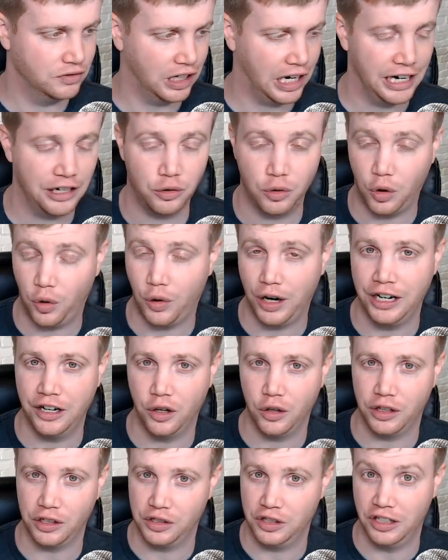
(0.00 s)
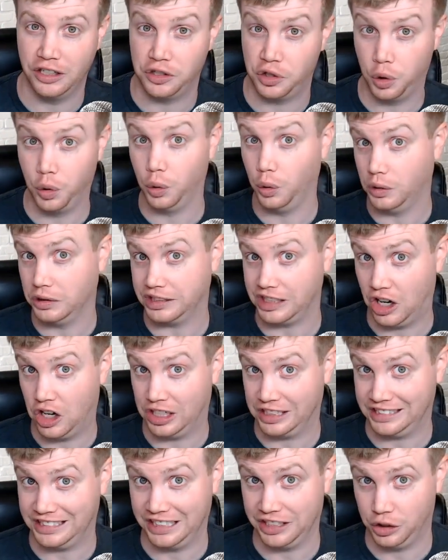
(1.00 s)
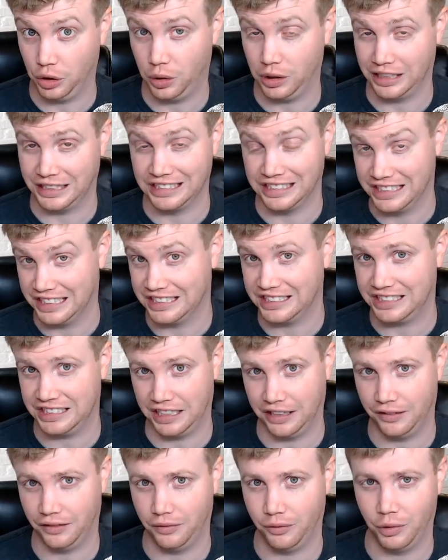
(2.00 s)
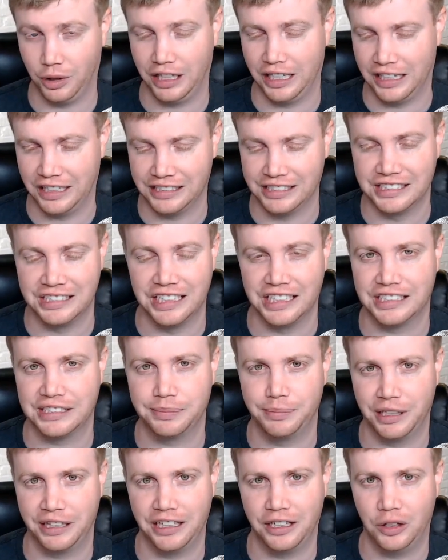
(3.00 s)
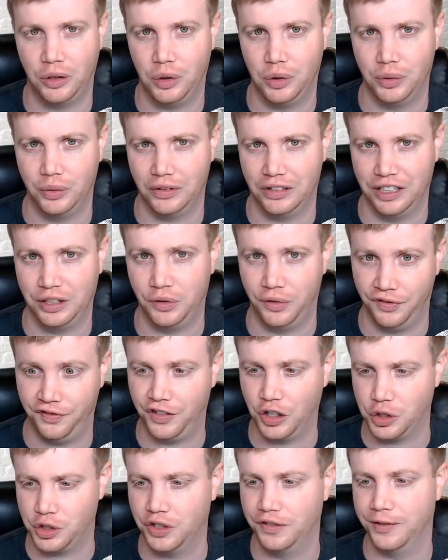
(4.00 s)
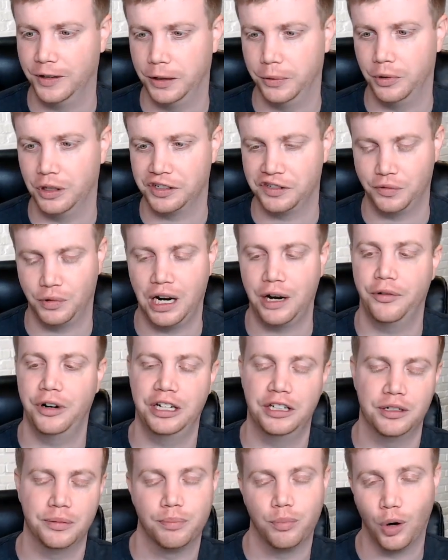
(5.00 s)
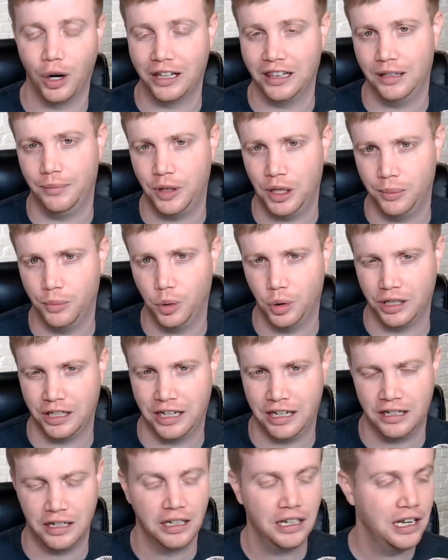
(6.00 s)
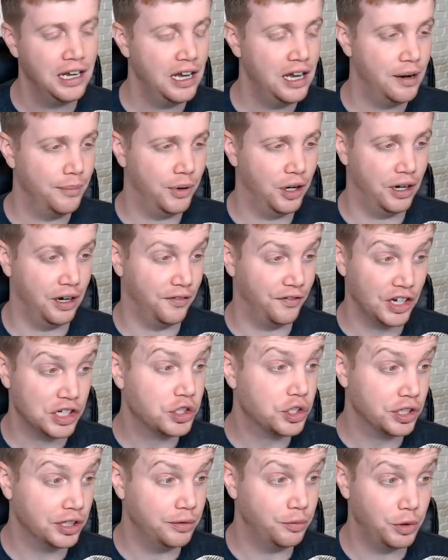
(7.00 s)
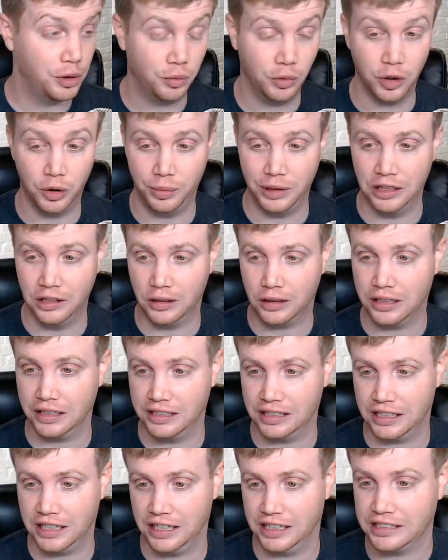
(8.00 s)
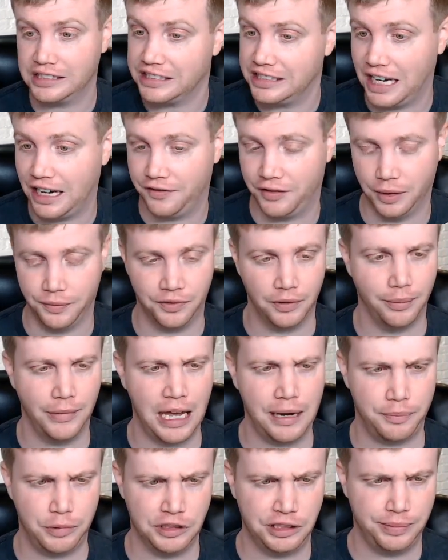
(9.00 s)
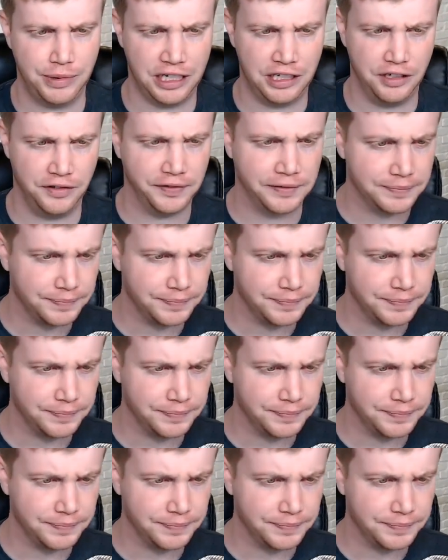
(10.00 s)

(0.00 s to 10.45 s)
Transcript: don't quite know. The tools honestly don't exist. Well, they exist, but they don't function very well. So we're not ready to bring them on board yet. But eventually, we will be looking to kind of staff up from that perspective.